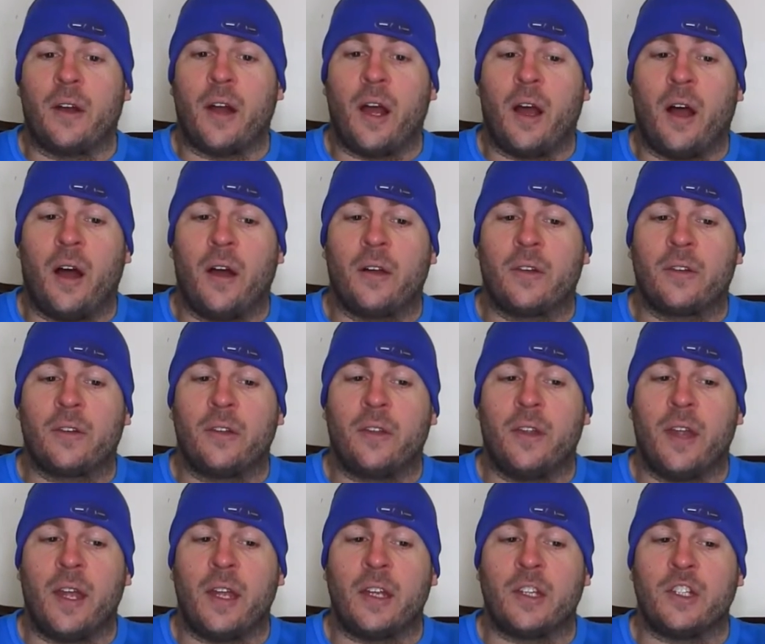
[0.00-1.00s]
And I honestly
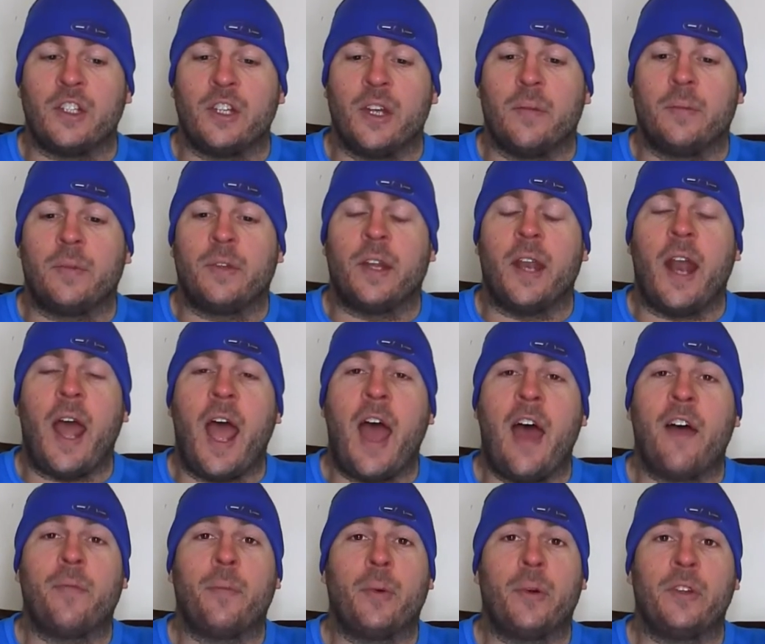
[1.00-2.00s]
think gyms that
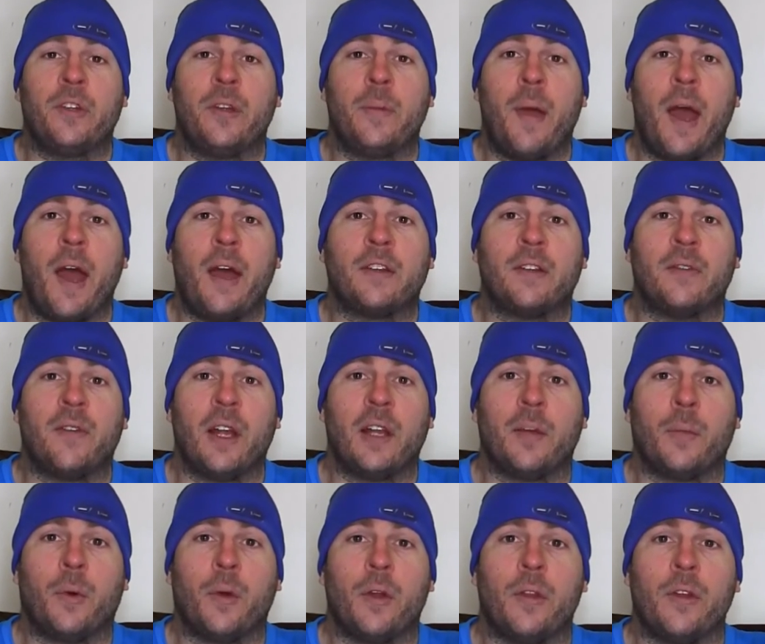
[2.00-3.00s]
have pussy pads
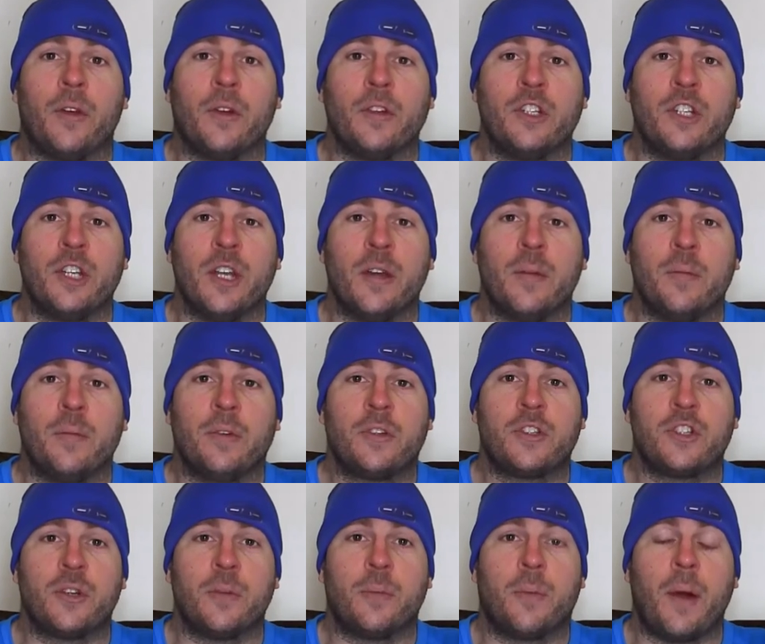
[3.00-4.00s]
available in their gyms
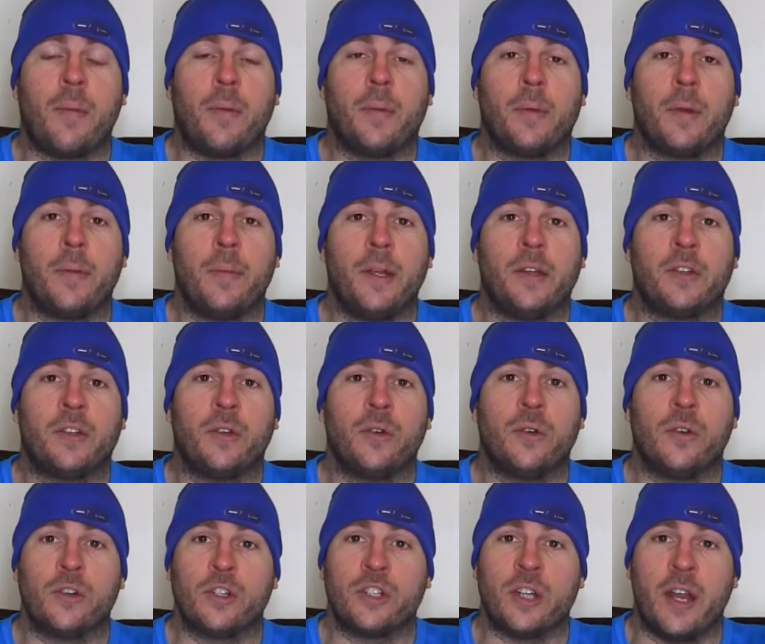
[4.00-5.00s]
should probably be
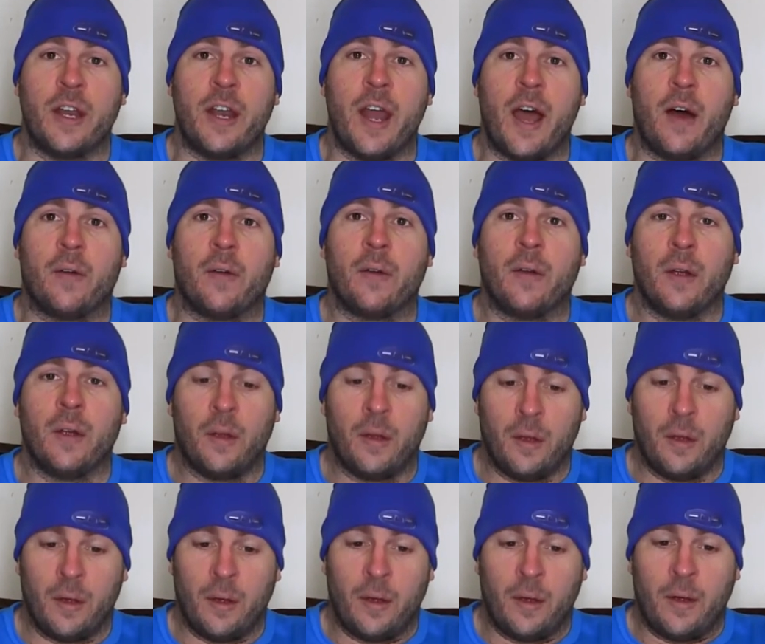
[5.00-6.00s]
sued or shut down.
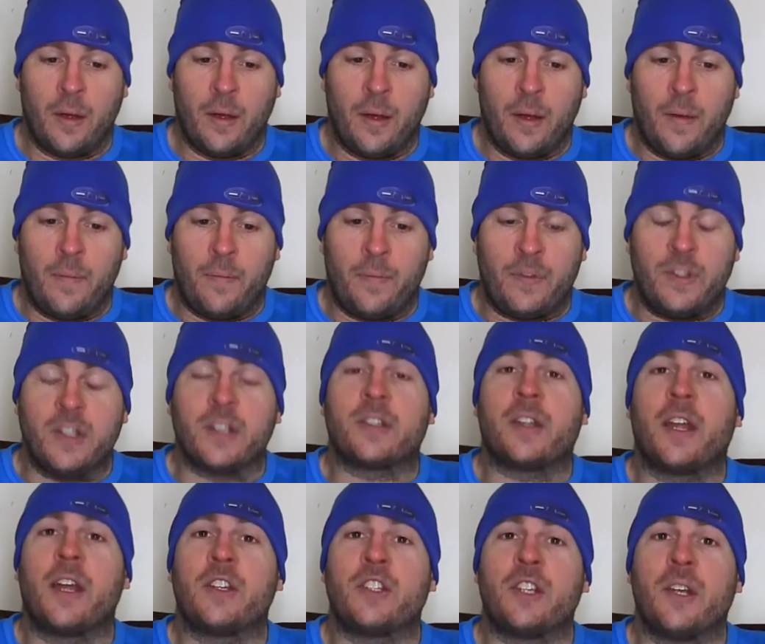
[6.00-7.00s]
Just
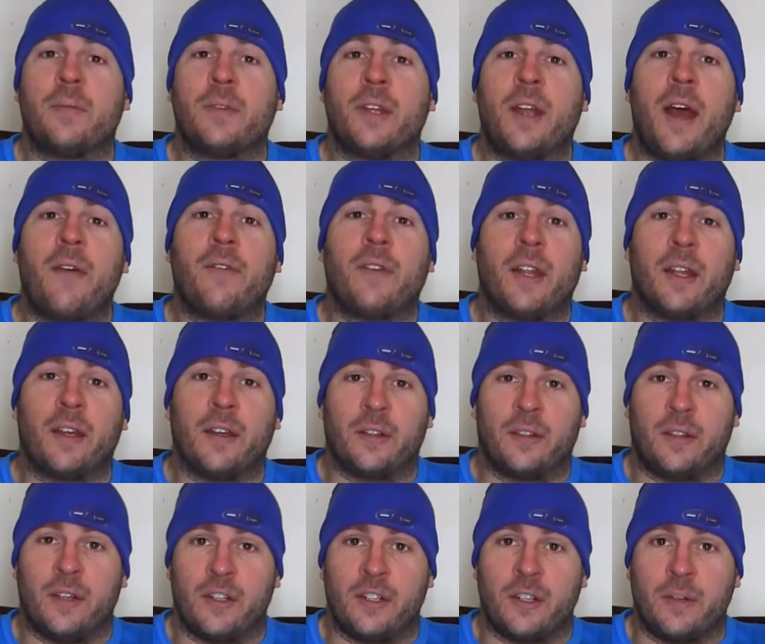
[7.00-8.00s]
like gyms that have leg
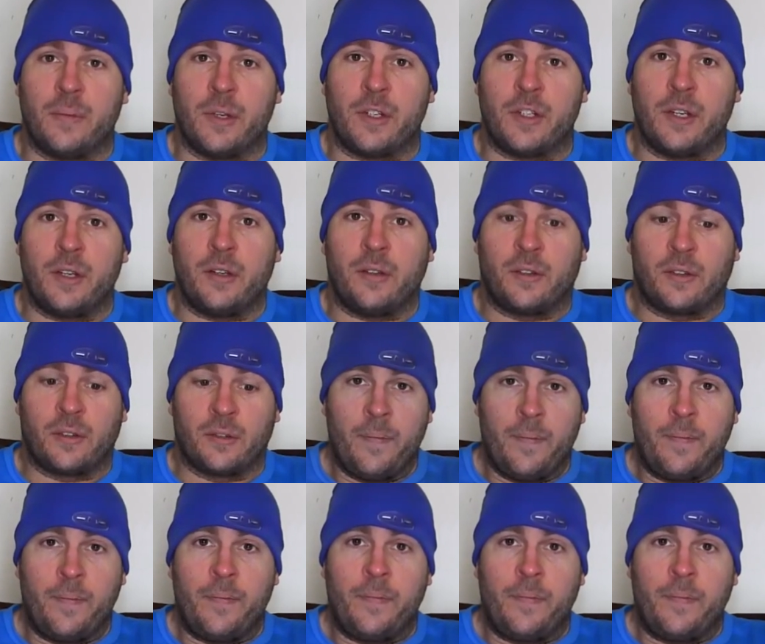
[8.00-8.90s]
extension machines.